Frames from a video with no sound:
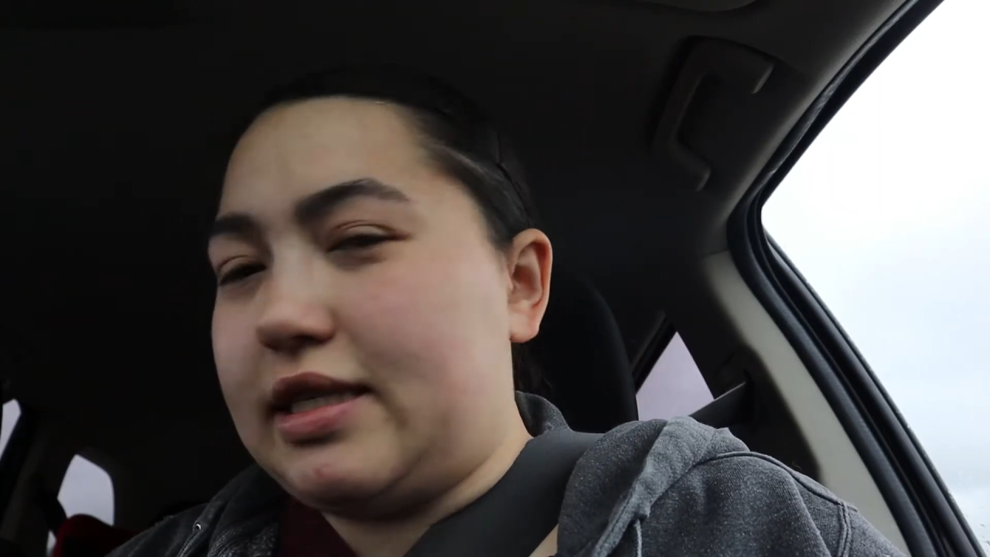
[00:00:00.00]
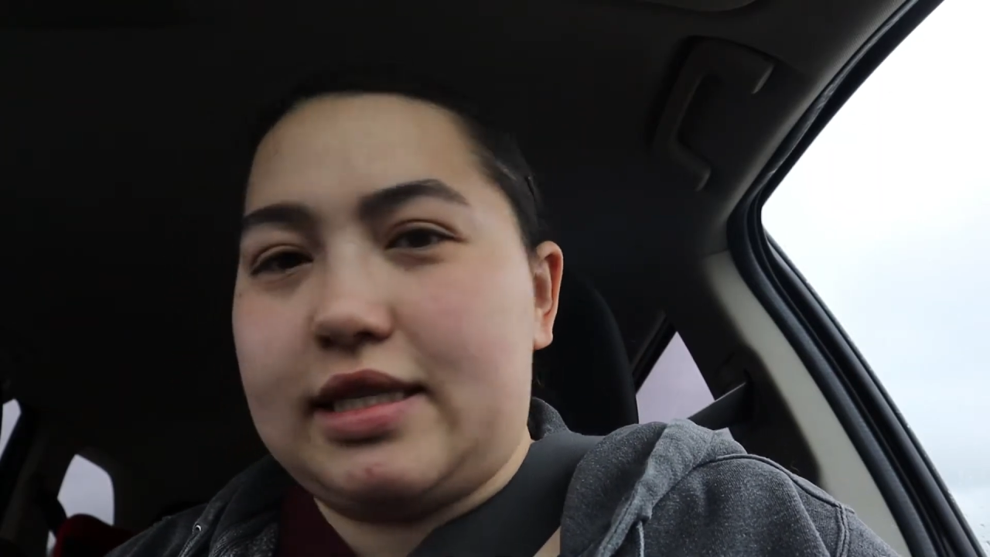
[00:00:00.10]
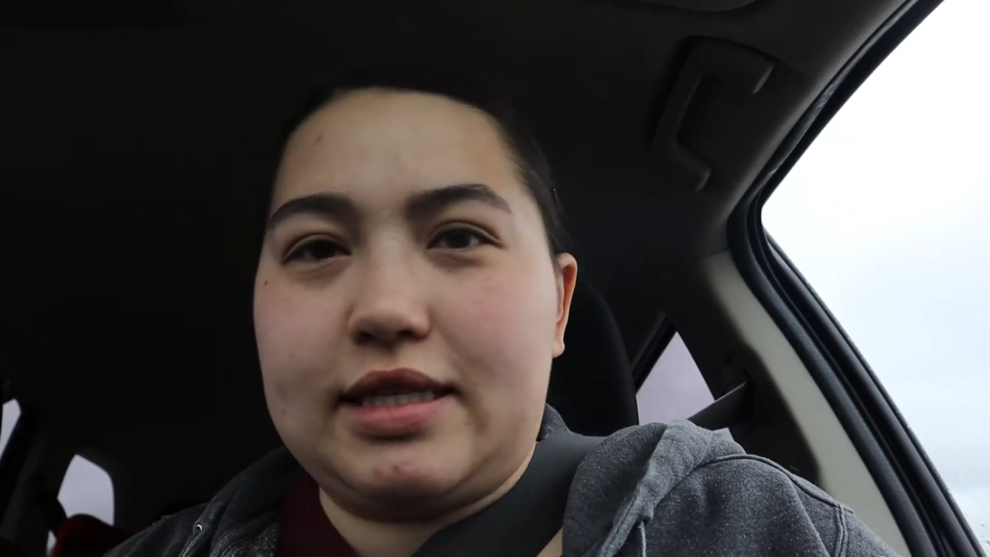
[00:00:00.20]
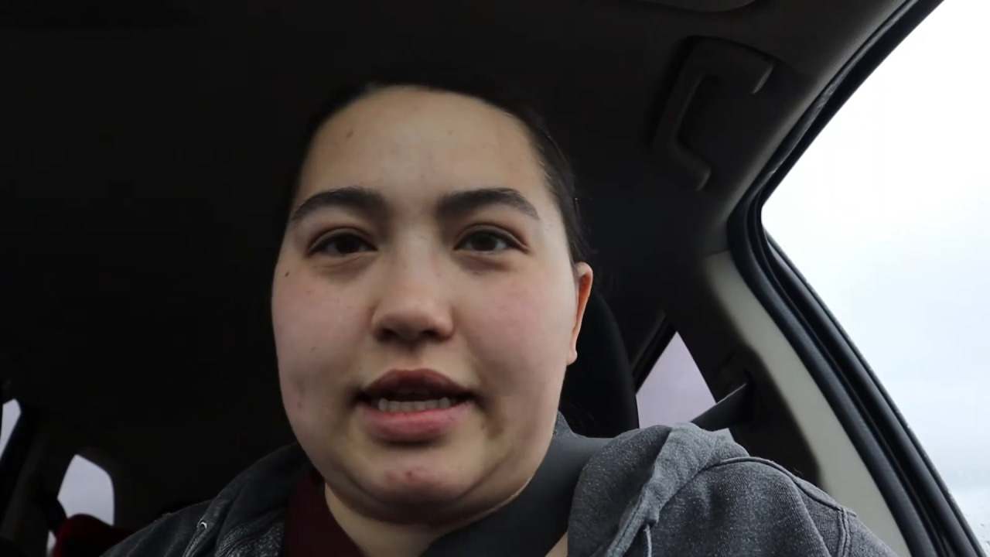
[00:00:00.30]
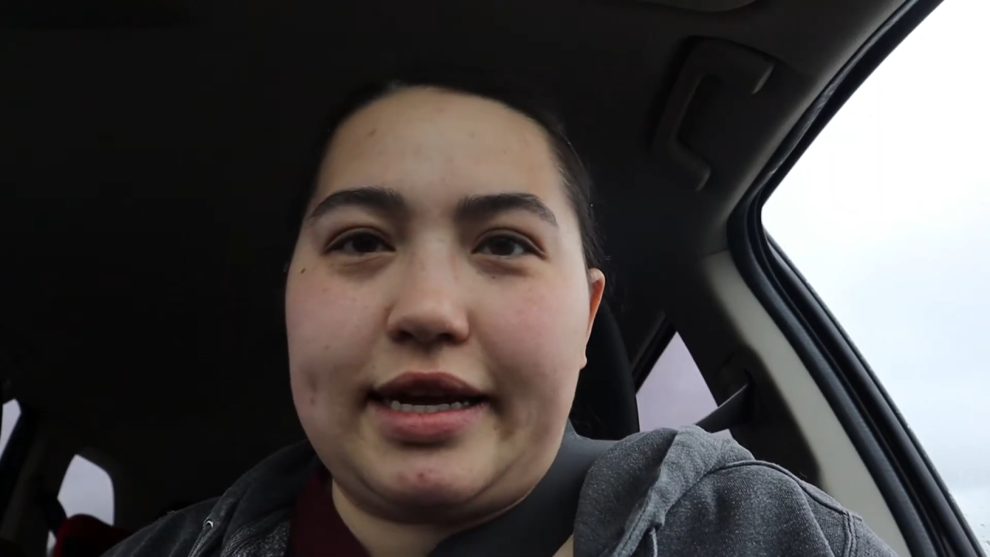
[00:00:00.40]
this
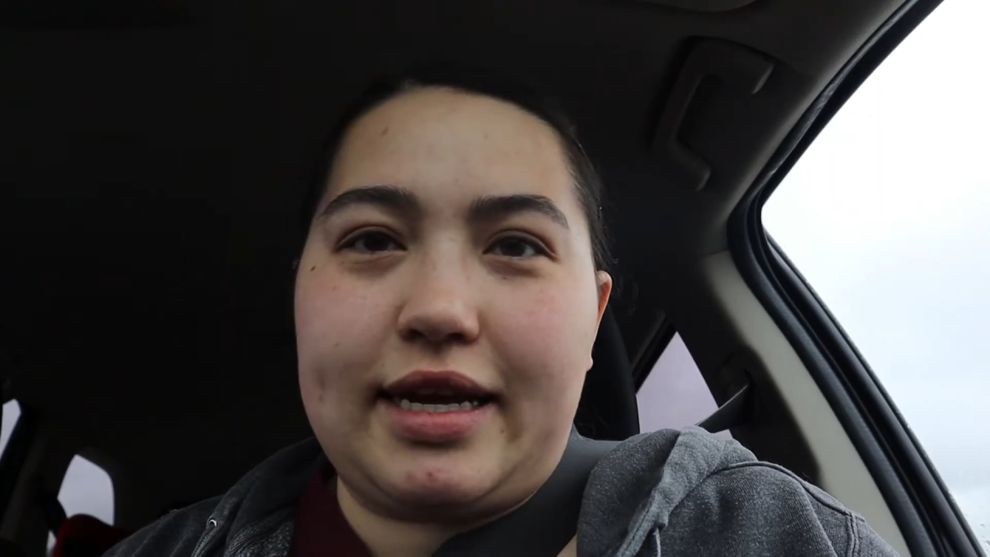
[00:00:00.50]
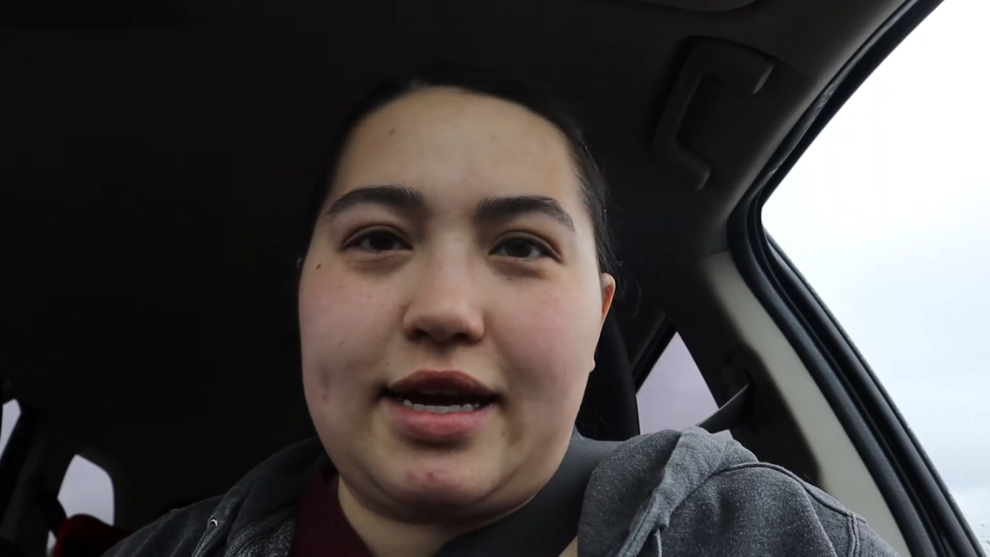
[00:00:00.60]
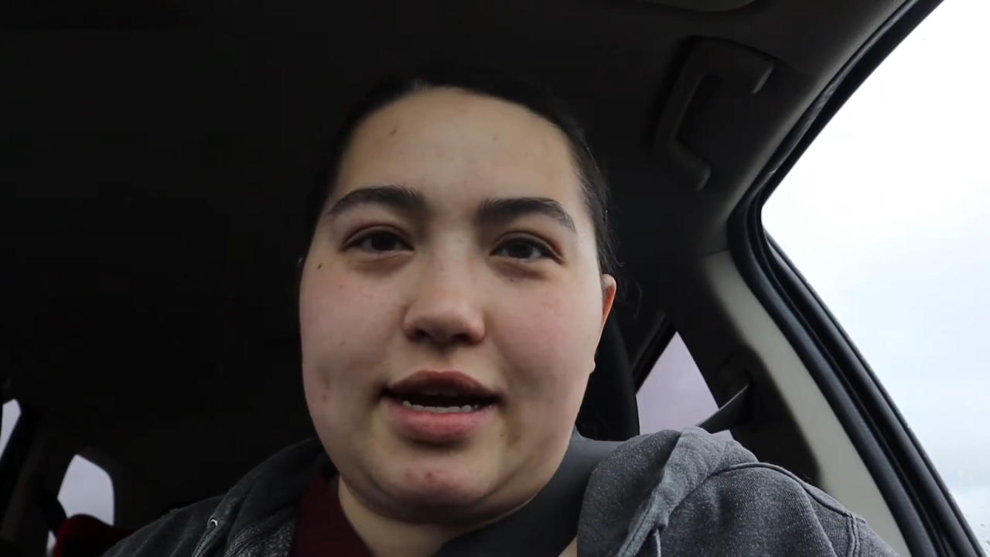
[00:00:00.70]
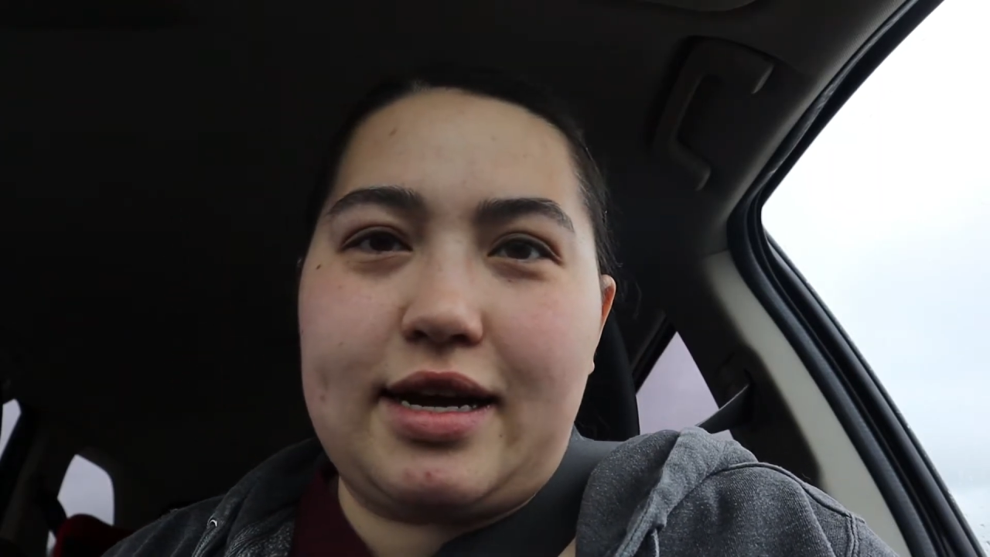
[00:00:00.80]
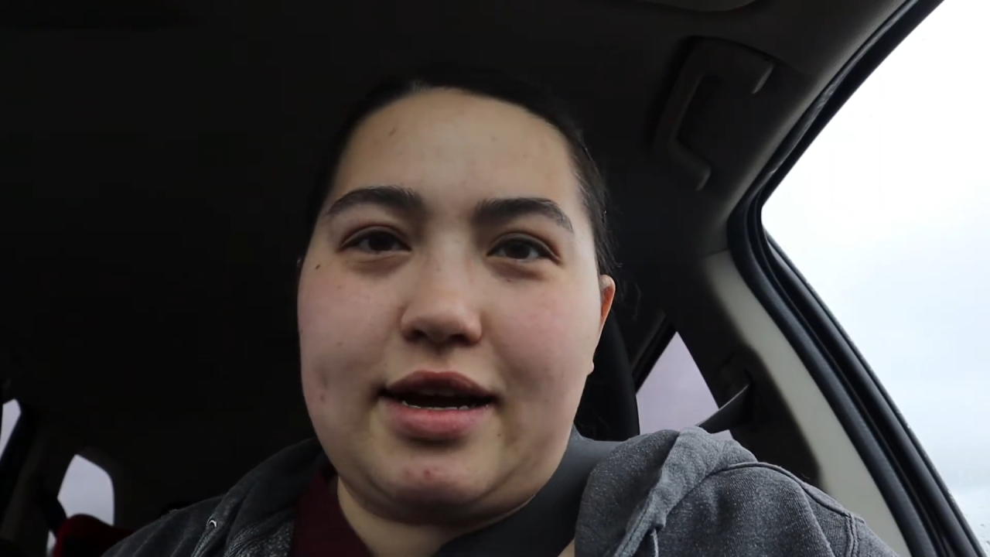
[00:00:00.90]
is like
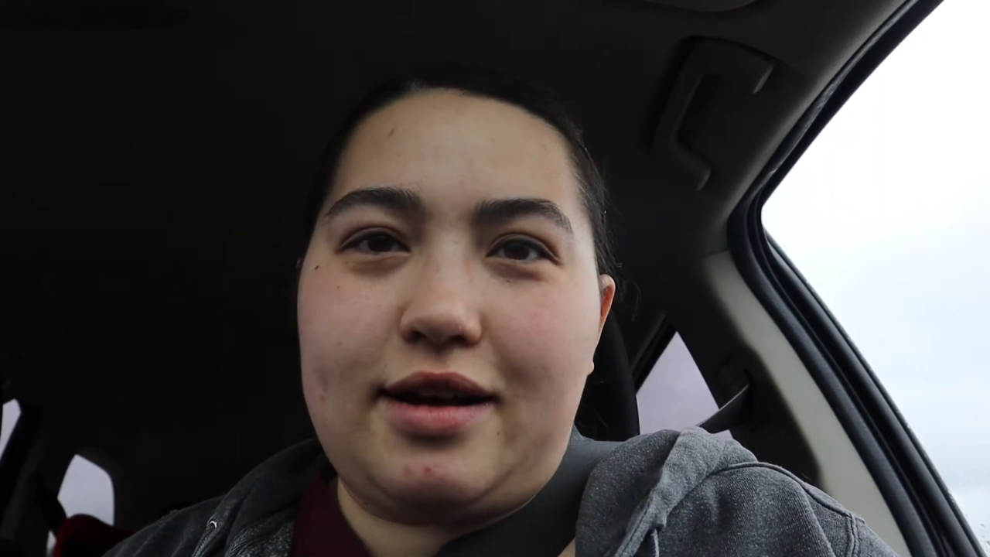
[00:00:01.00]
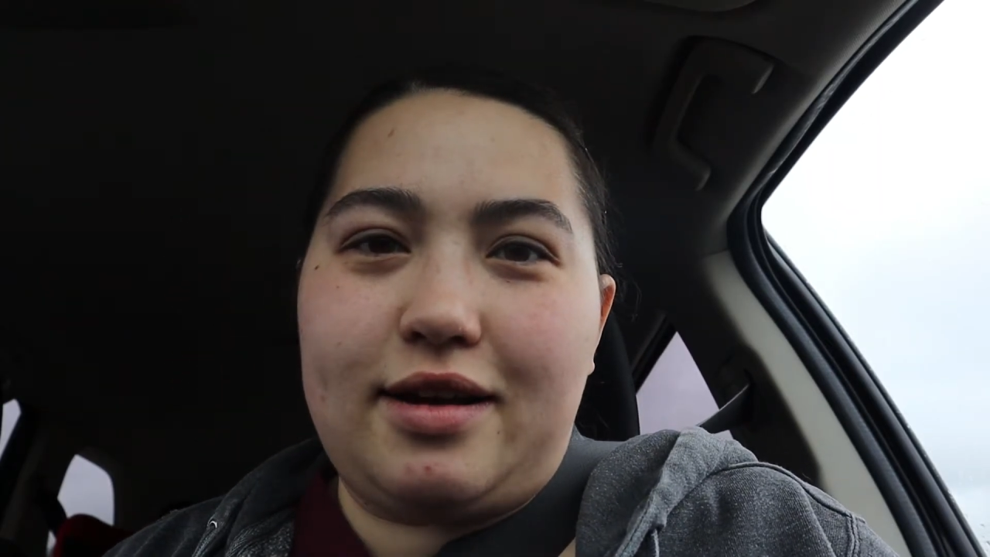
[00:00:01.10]
a,